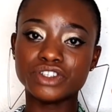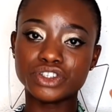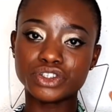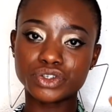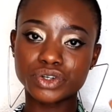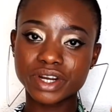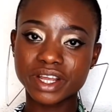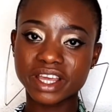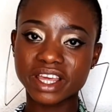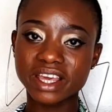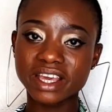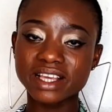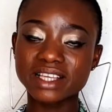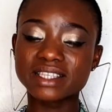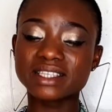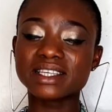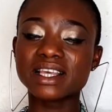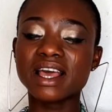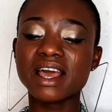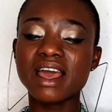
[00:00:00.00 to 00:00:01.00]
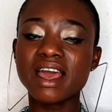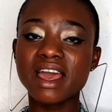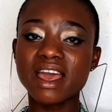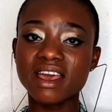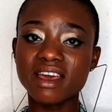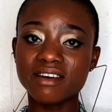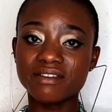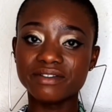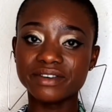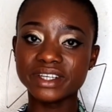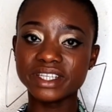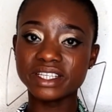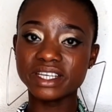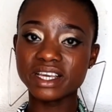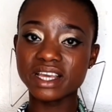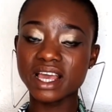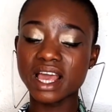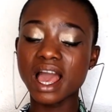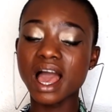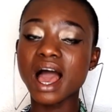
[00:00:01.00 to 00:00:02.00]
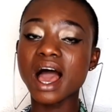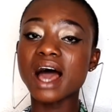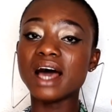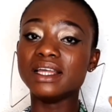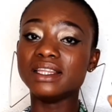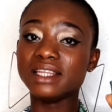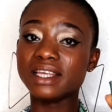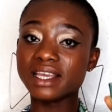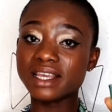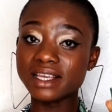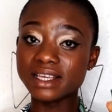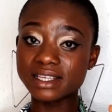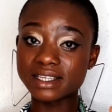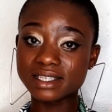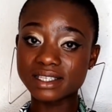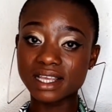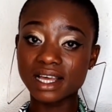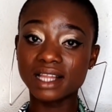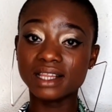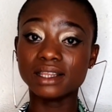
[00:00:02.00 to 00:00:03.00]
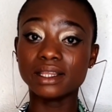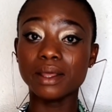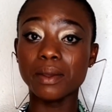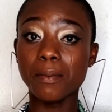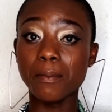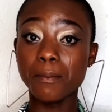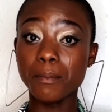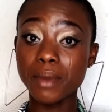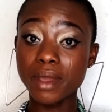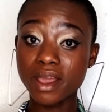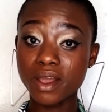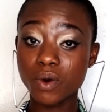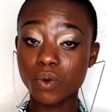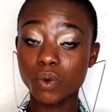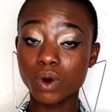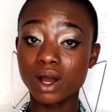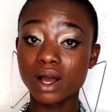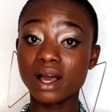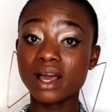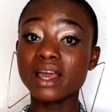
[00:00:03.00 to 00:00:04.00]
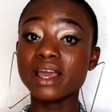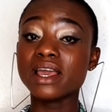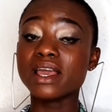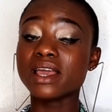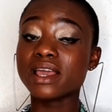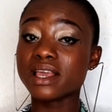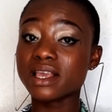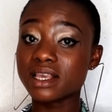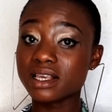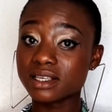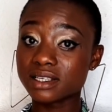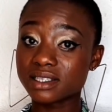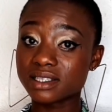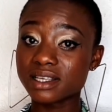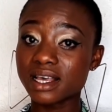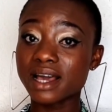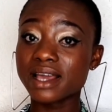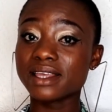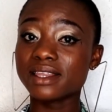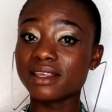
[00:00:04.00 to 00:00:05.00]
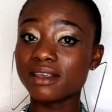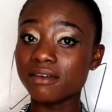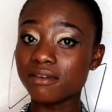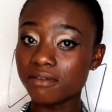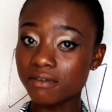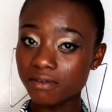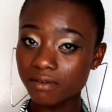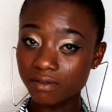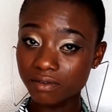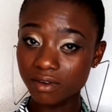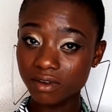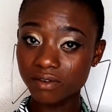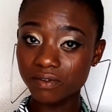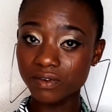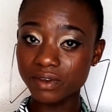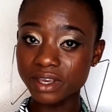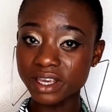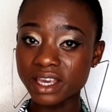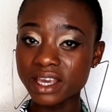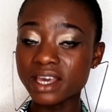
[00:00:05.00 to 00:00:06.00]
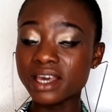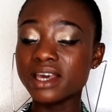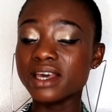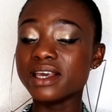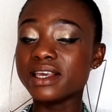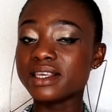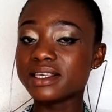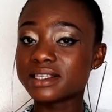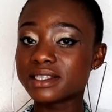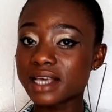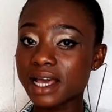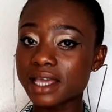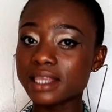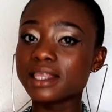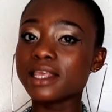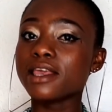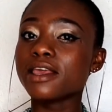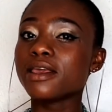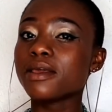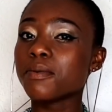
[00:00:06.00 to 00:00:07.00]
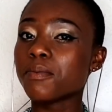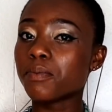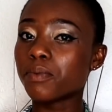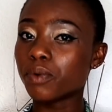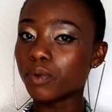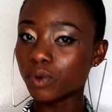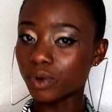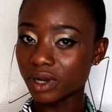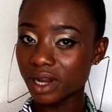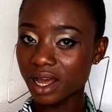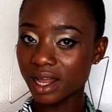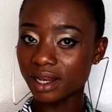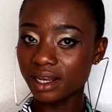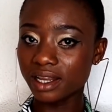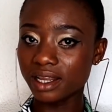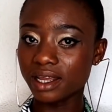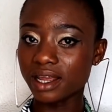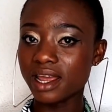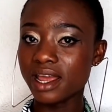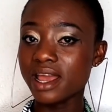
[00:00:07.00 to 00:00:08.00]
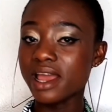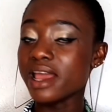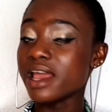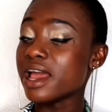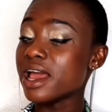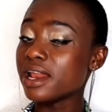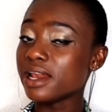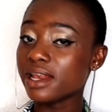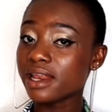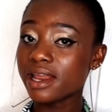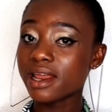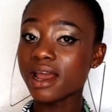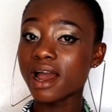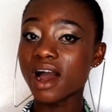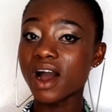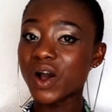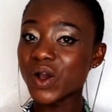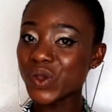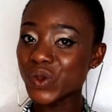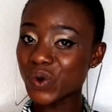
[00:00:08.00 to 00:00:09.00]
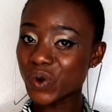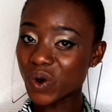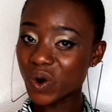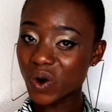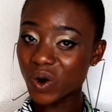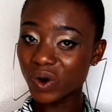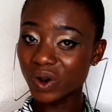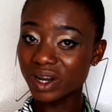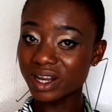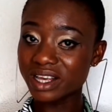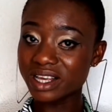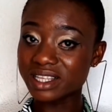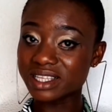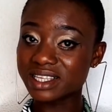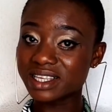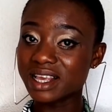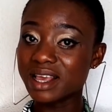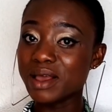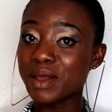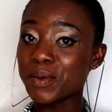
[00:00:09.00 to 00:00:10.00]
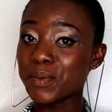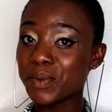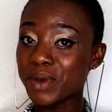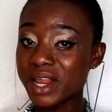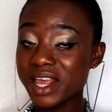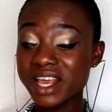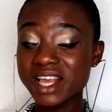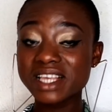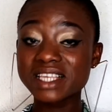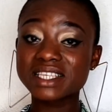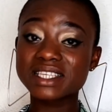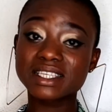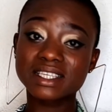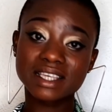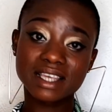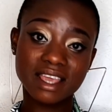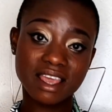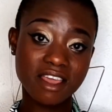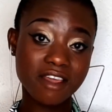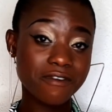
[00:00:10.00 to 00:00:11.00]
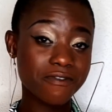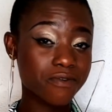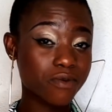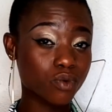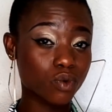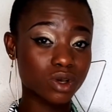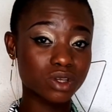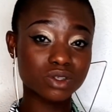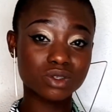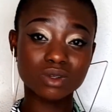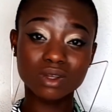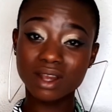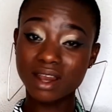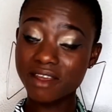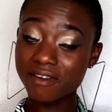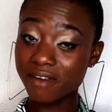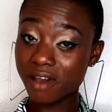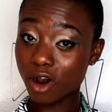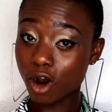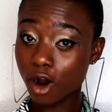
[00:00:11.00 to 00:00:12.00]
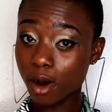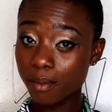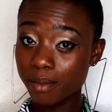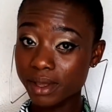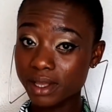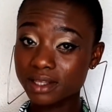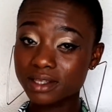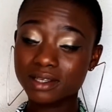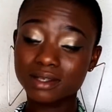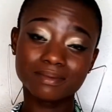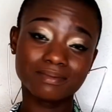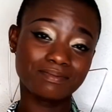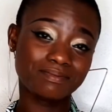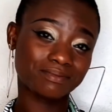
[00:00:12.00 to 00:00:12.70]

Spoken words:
drink it every day, and install the main one inside the VV, inside the Punani, anyhow you call it. Please, if you want to leave a comment